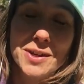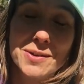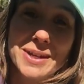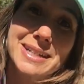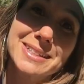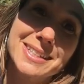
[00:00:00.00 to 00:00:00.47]

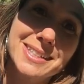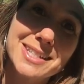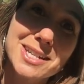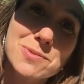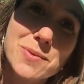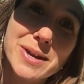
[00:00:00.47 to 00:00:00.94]
get to
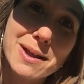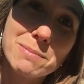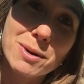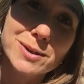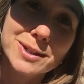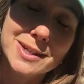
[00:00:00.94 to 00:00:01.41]
see what I'm
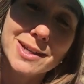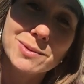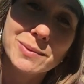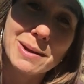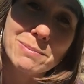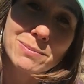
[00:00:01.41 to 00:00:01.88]
posting and
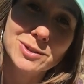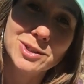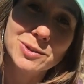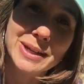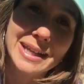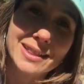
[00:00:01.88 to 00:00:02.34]
when I'm
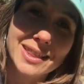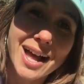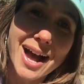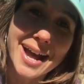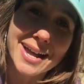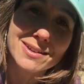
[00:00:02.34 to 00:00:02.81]
doing it
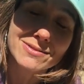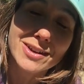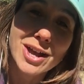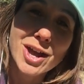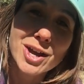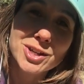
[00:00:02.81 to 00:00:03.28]
live,
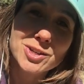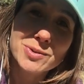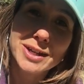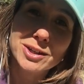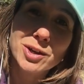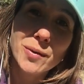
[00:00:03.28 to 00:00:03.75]
you
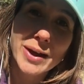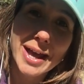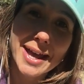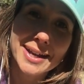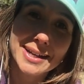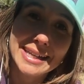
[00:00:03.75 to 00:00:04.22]
can go
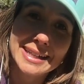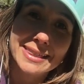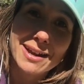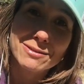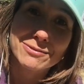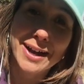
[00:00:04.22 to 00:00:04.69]
ahead and hit
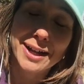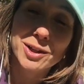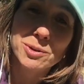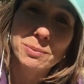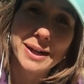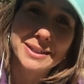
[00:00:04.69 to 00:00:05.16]
that
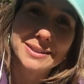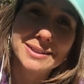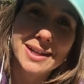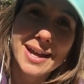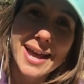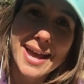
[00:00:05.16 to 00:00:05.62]
follow
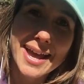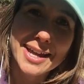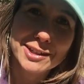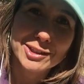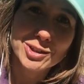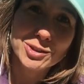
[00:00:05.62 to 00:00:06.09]
button,
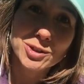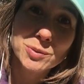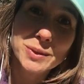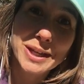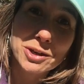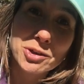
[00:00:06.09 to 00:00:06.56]
and so you
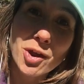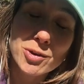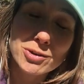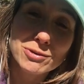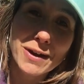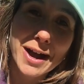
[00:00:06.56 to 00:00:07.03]
will get
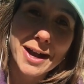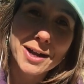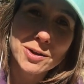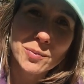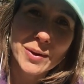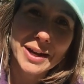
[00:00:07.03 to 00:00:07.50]

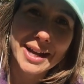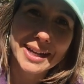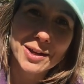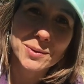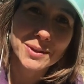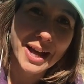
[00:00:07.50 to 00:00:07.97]
notified when I
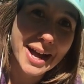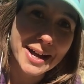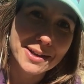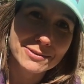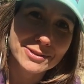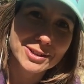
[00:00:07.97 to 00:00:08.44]
go
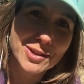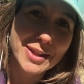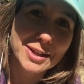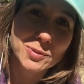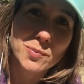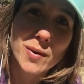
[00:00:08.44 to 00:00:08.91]
live. So
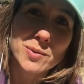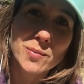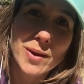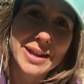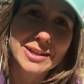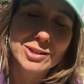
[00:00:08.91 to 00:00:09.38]
that's one
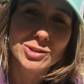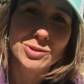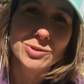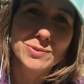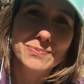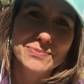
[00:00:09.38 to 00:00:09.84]
way
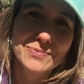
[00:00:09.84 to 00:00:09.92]
to